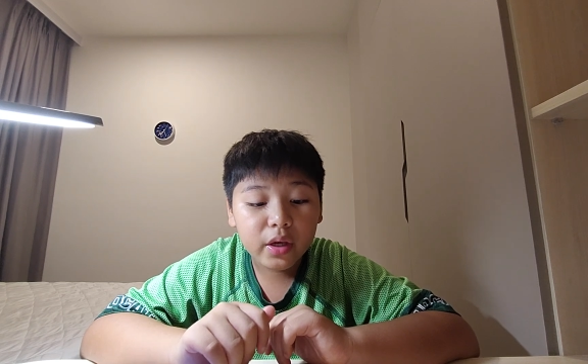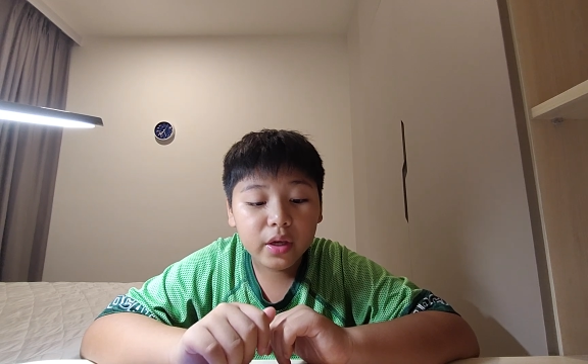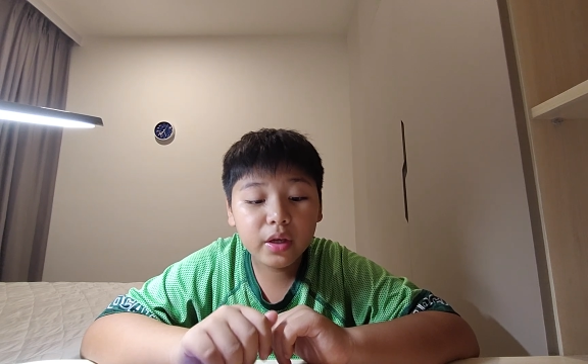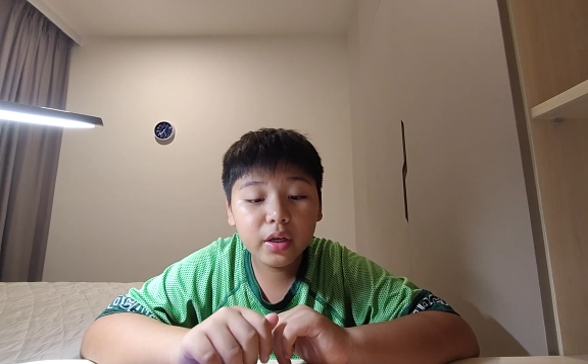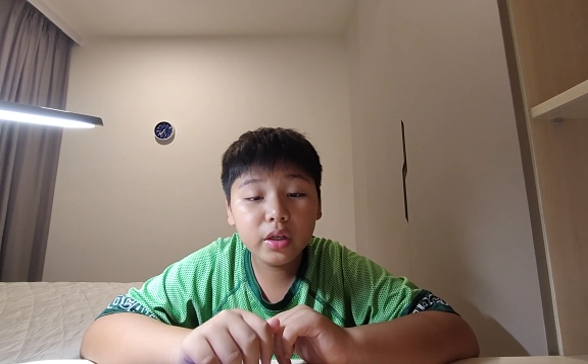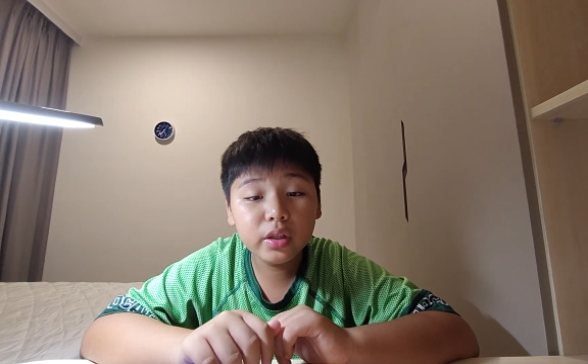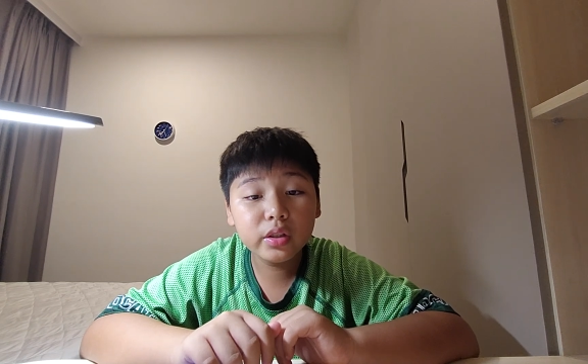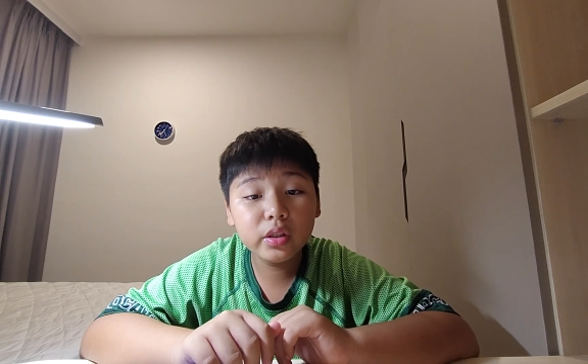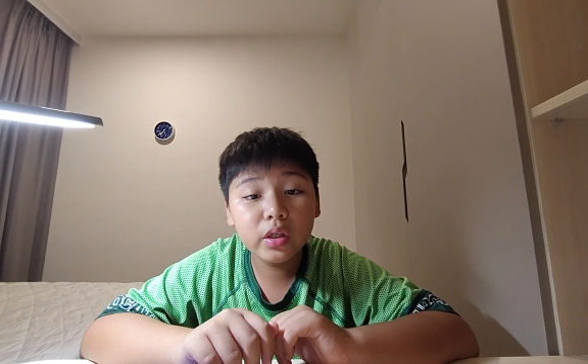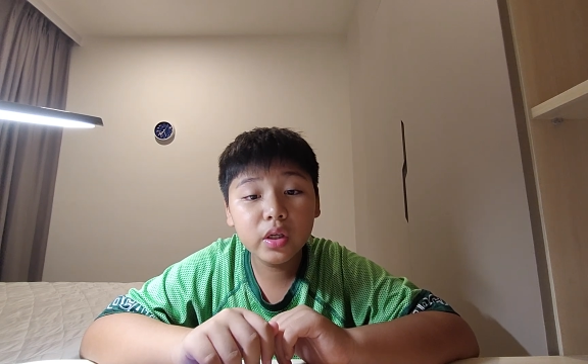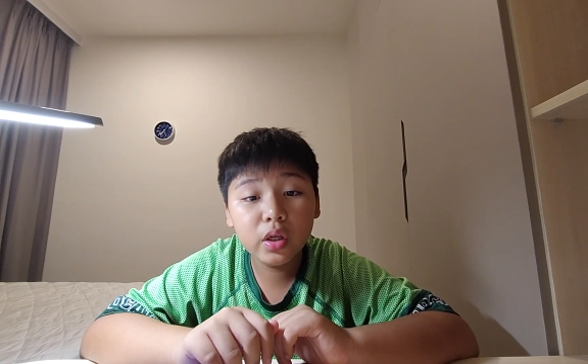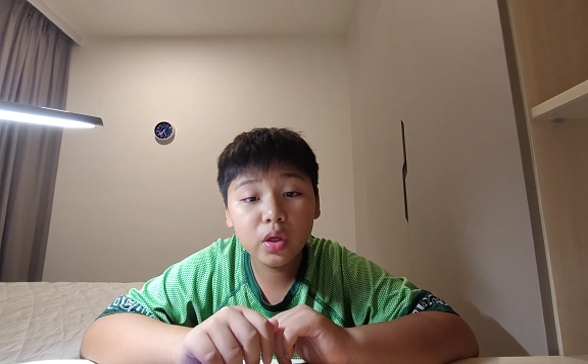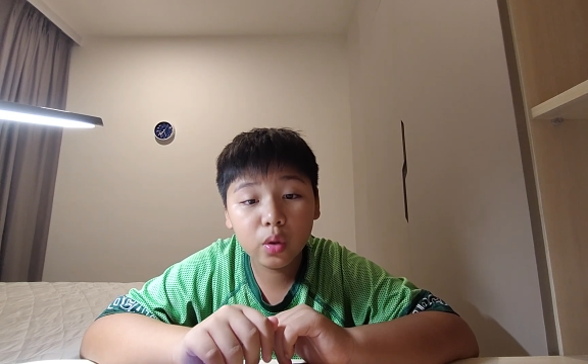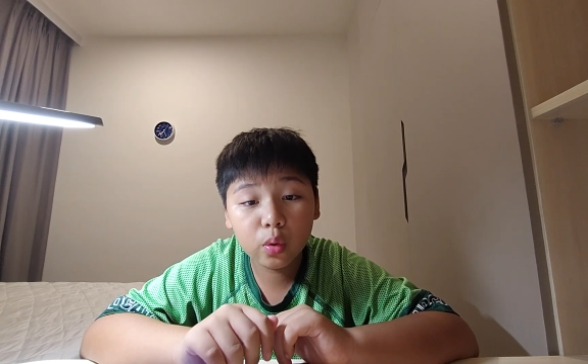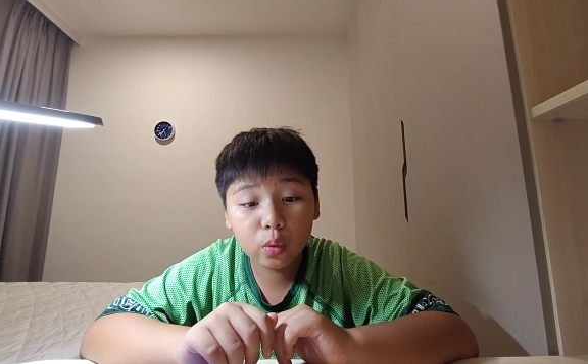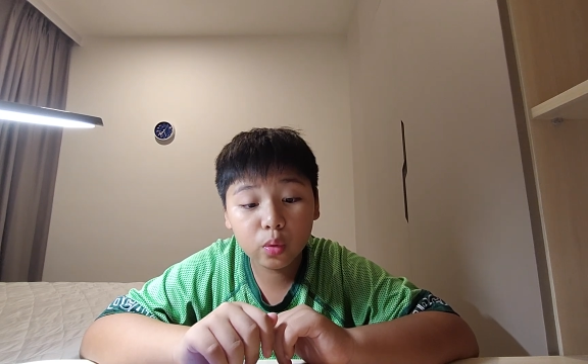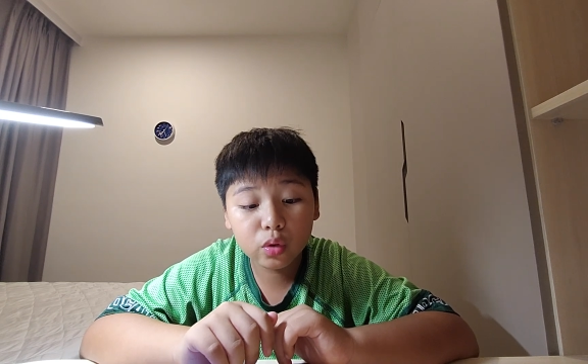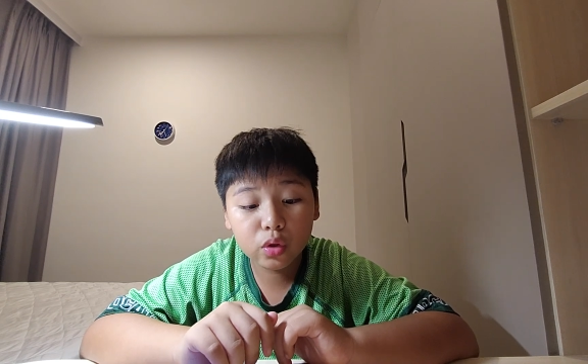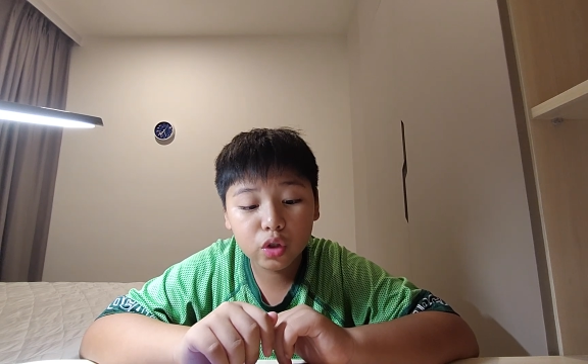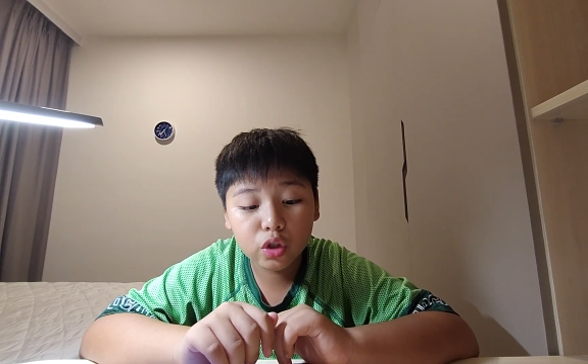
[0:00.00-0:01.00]
It is
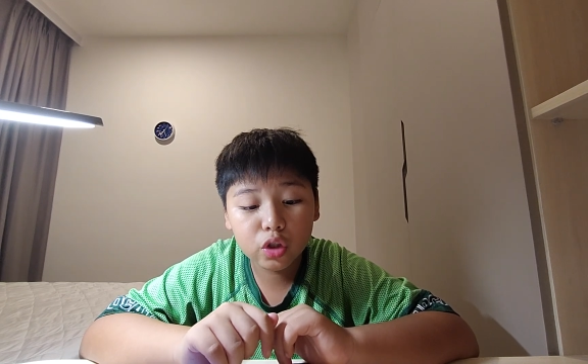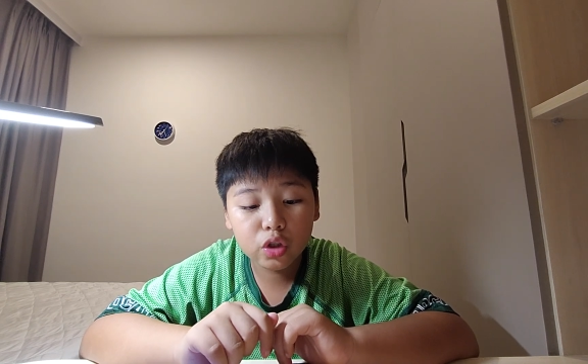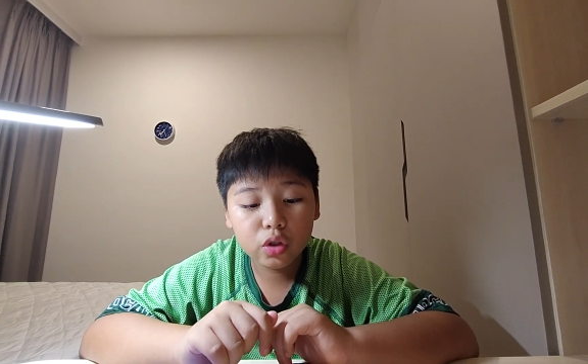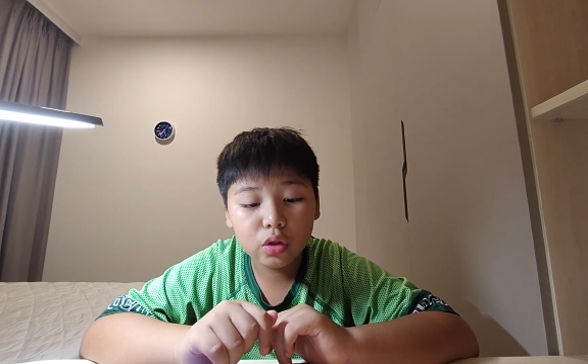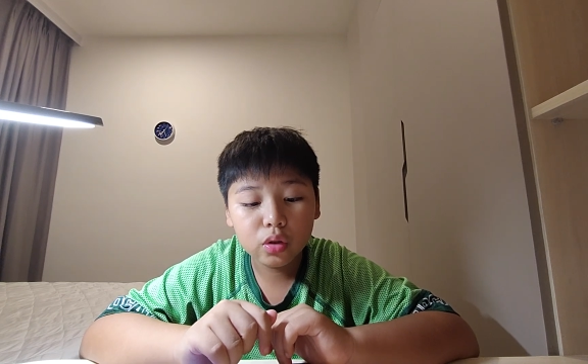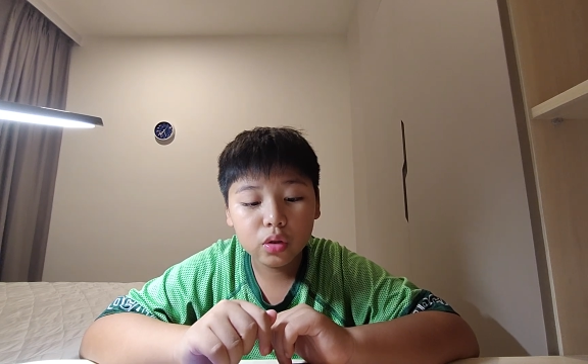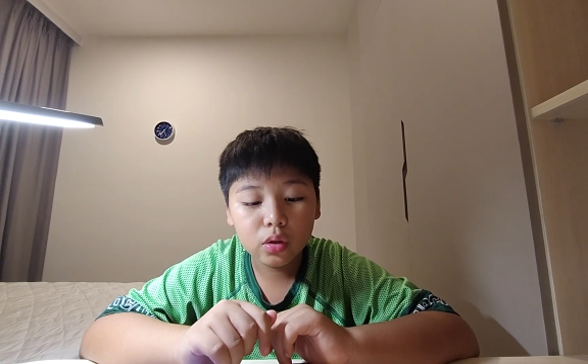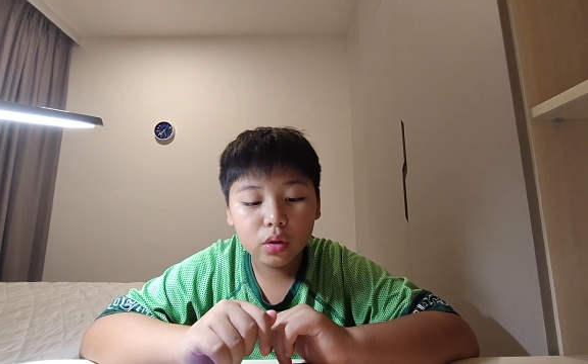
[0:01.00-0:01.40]
huge,